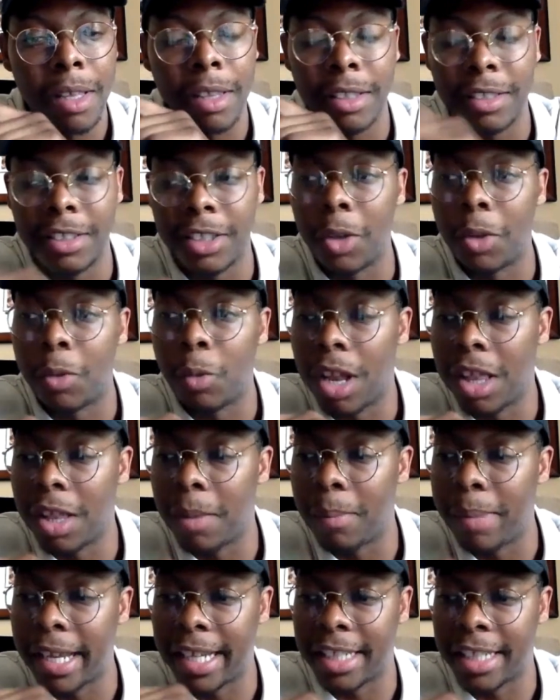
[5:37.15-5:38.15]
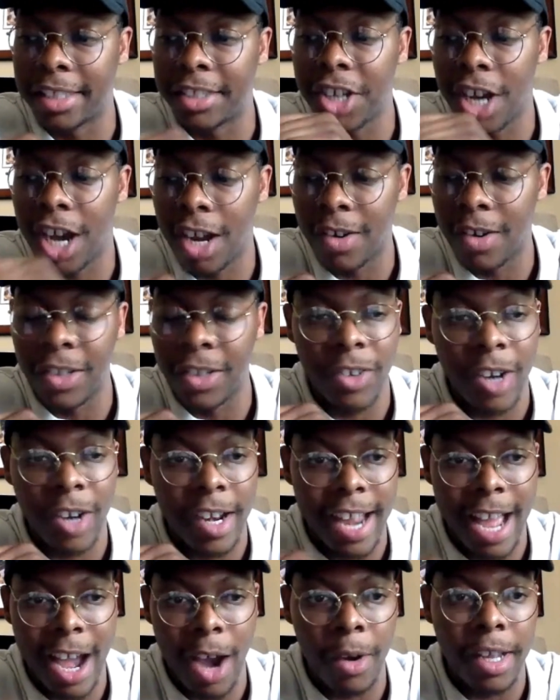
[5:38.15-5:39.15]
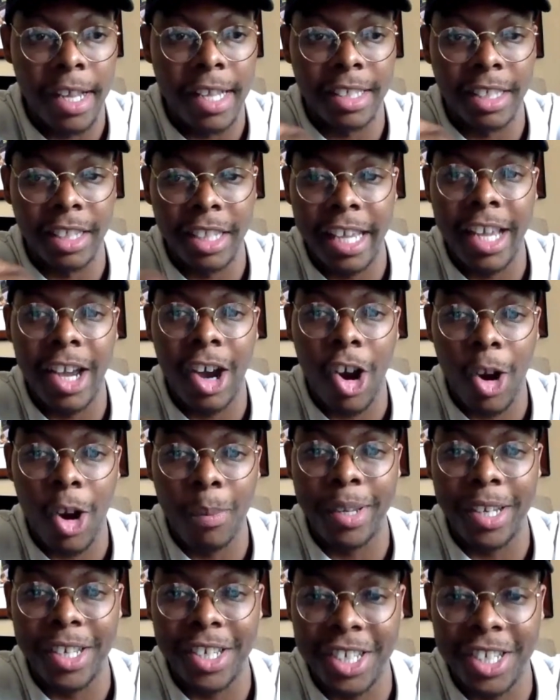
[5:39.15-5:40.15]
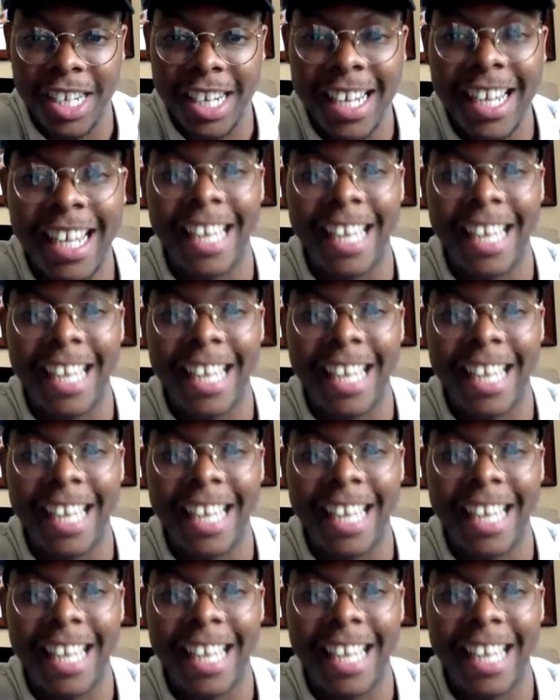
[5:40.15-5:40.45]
So one of the biggest genres right now is lit RPG,